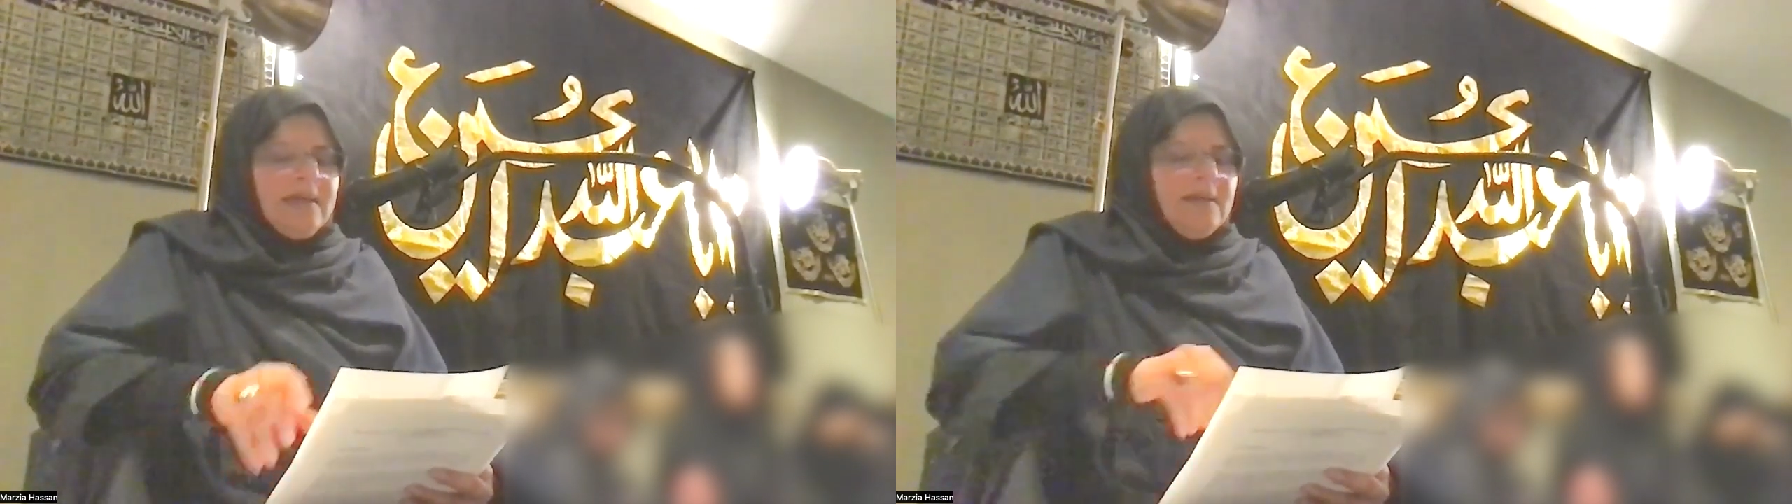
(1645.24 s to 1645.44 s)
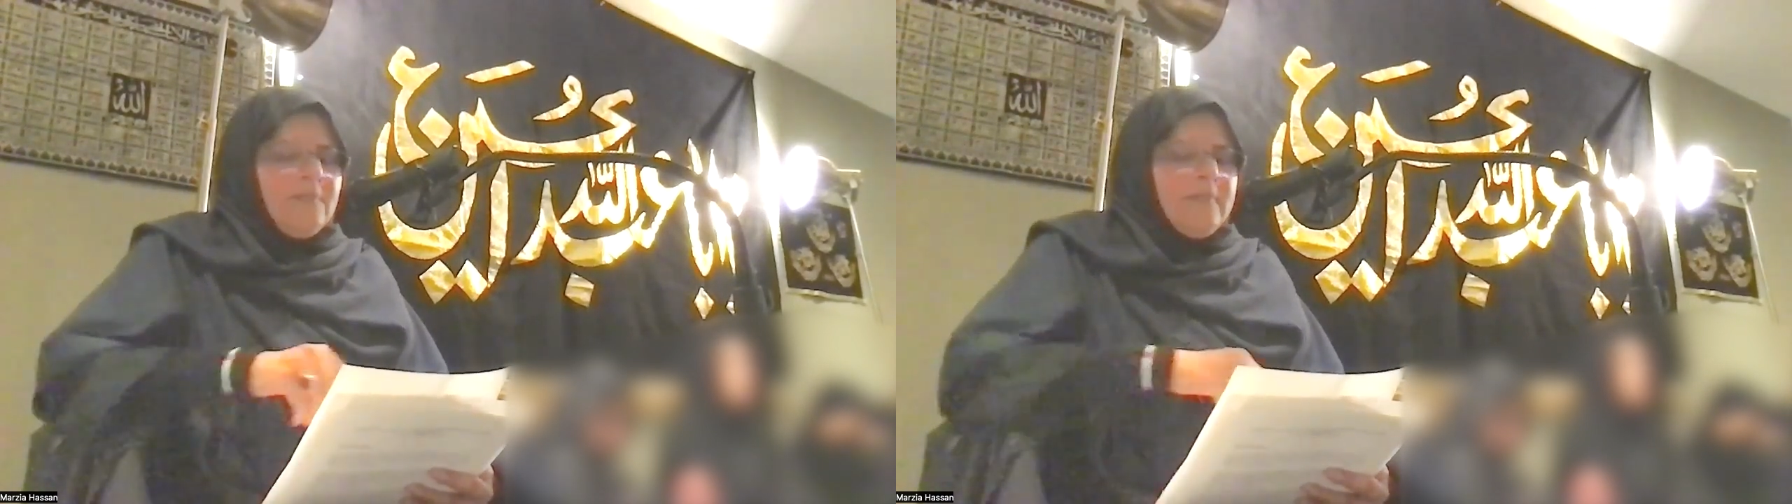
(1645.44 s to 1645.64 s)

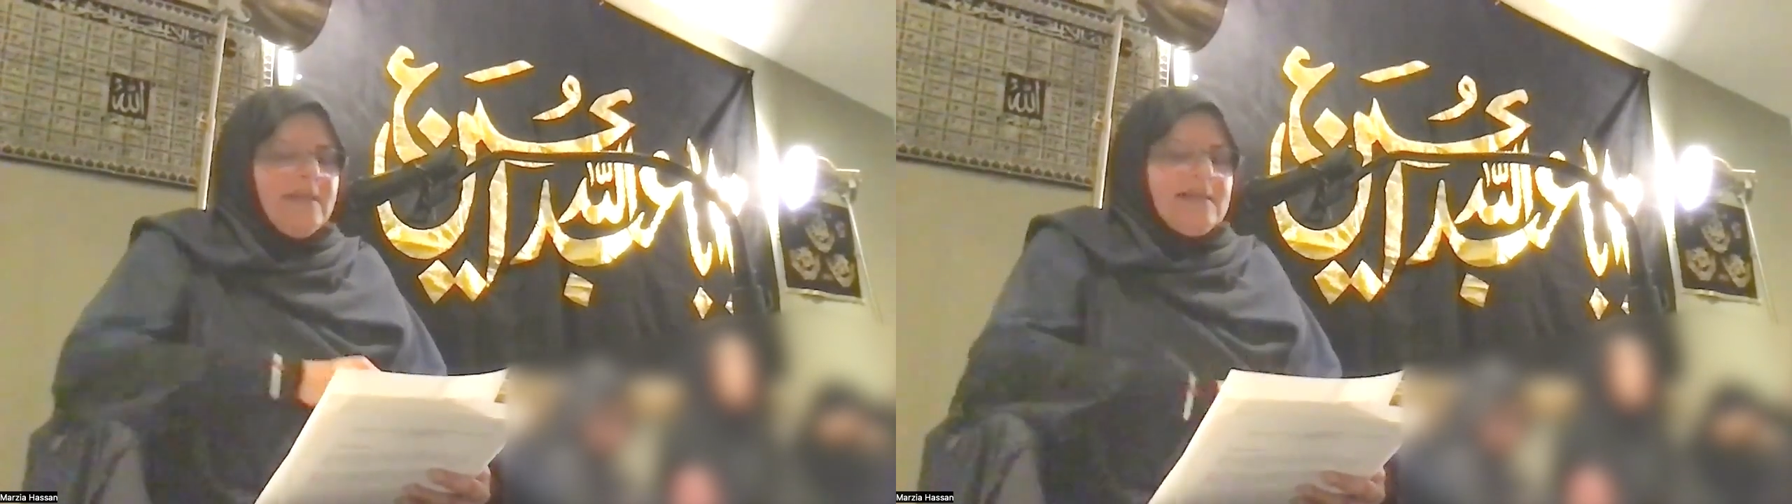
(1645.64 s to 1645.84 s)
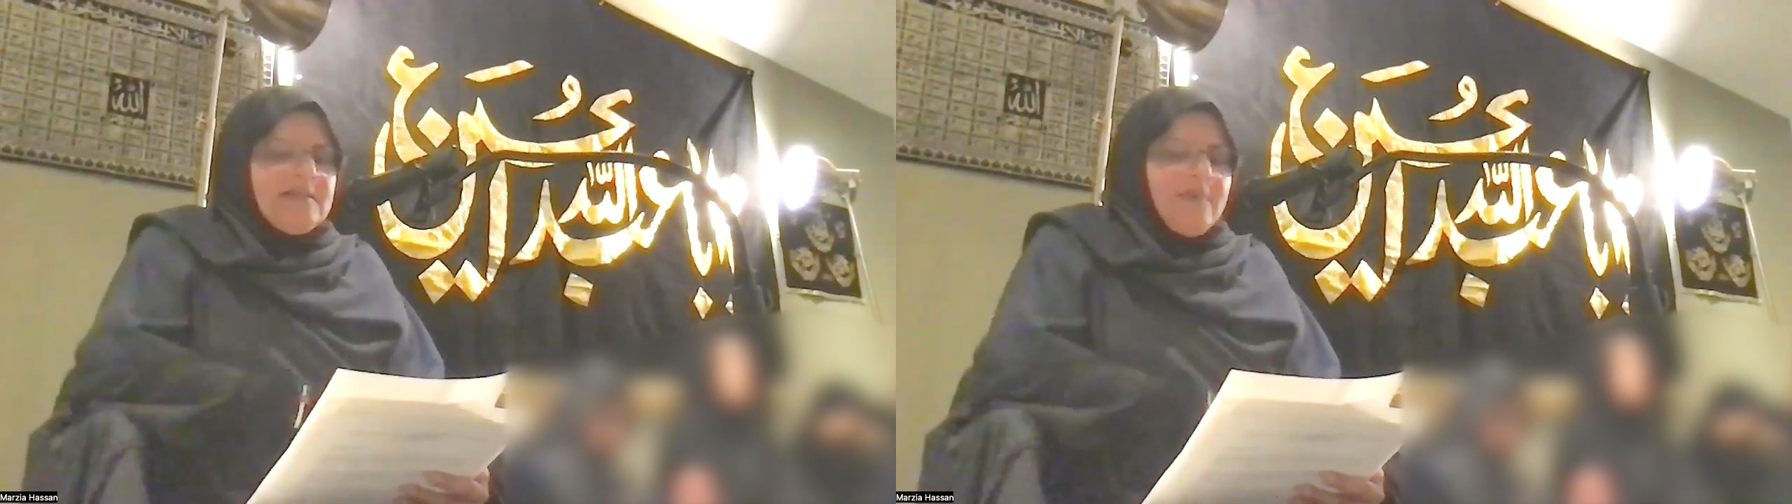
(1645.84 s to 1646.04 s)

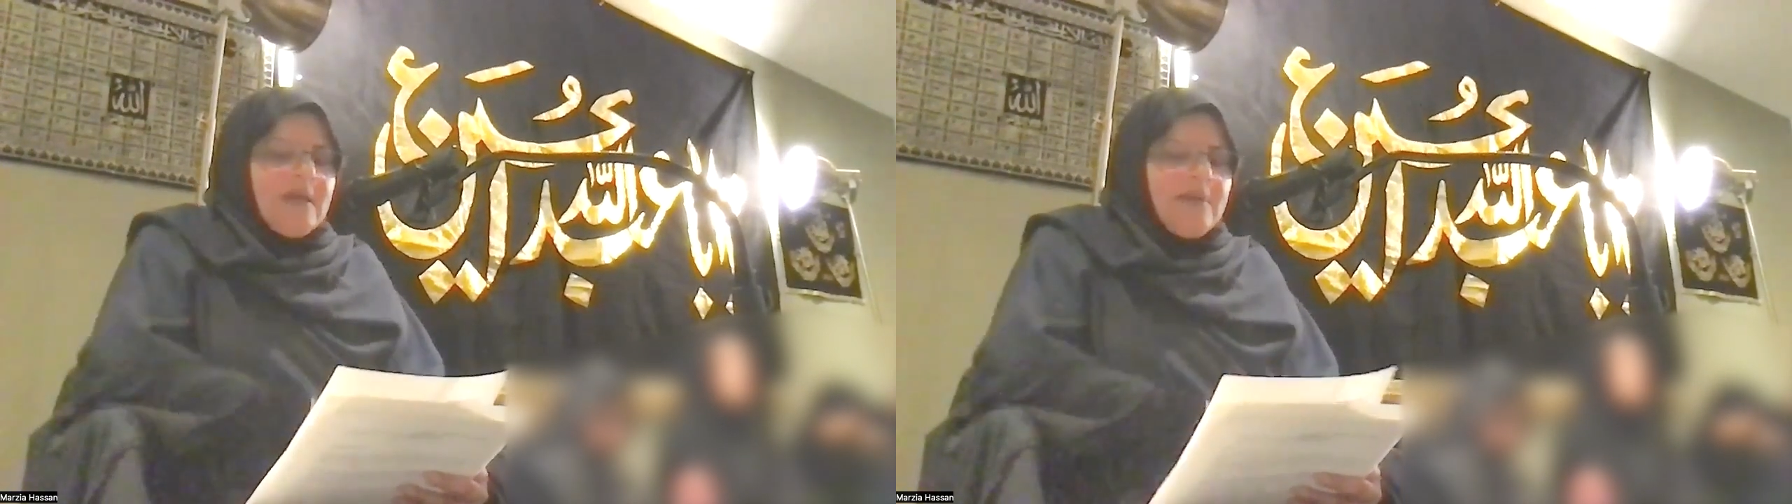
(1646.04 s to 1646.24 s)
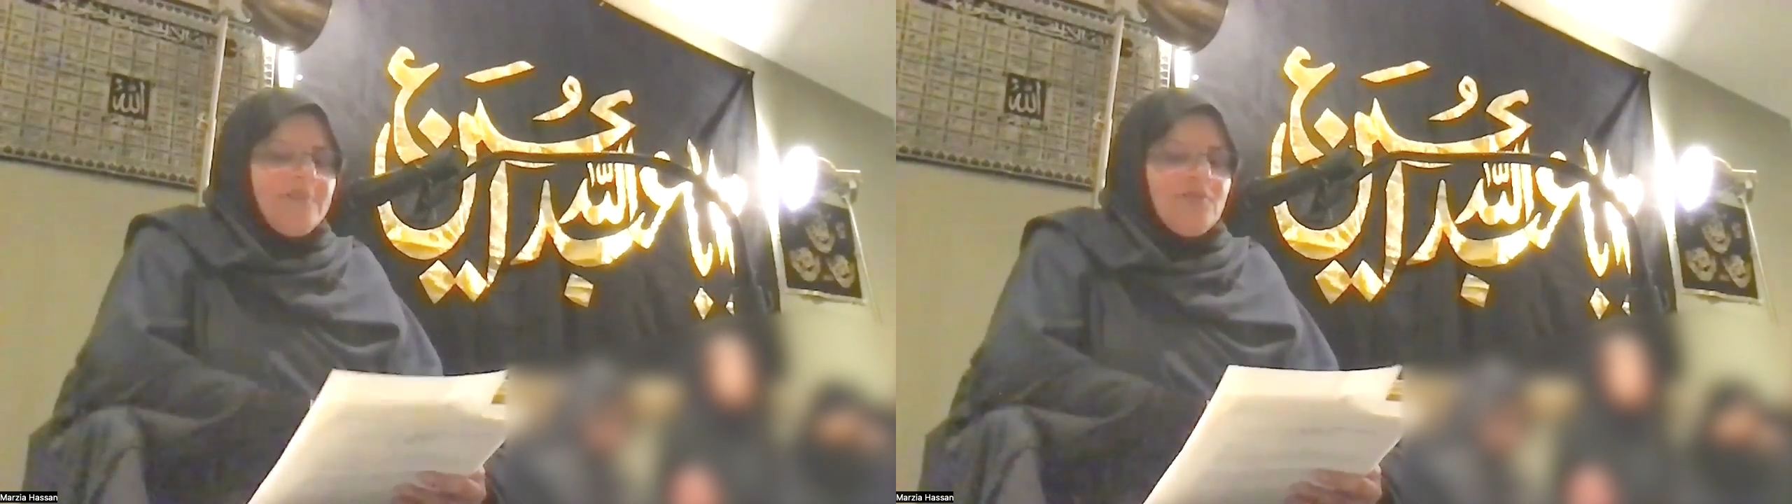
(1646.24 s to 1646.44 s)
Iblis
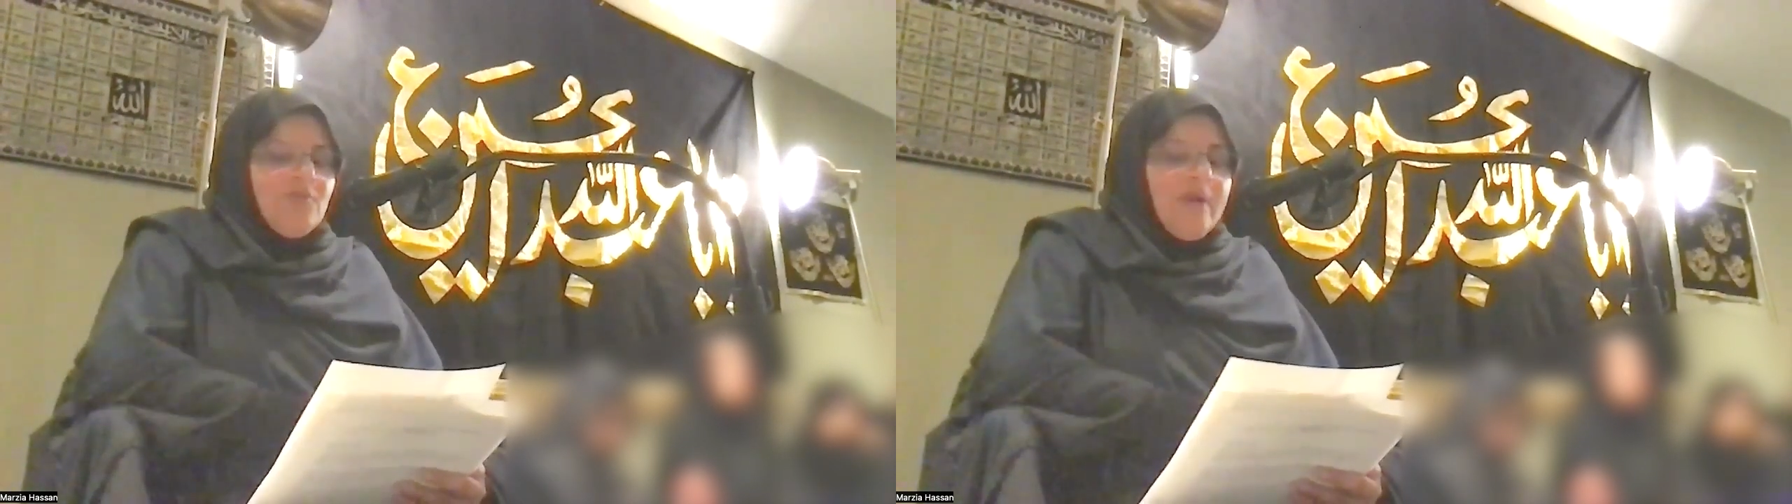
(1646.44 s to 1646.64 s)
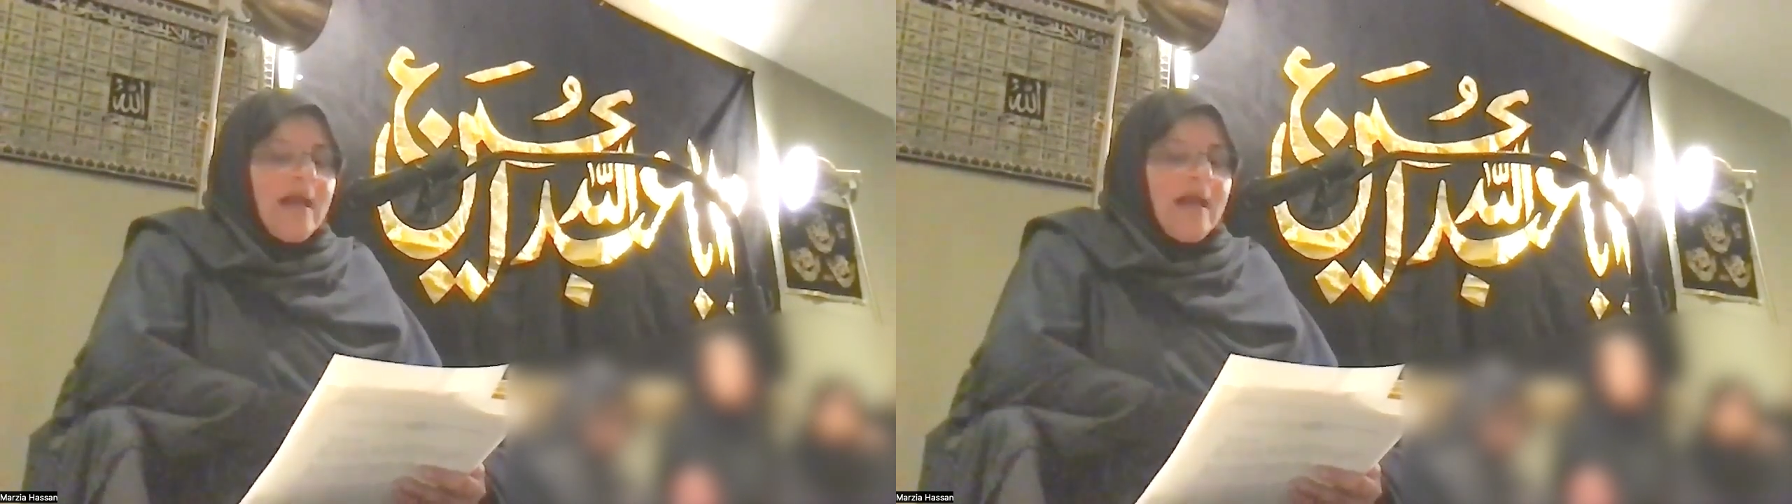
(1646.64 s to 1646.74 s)
becomes so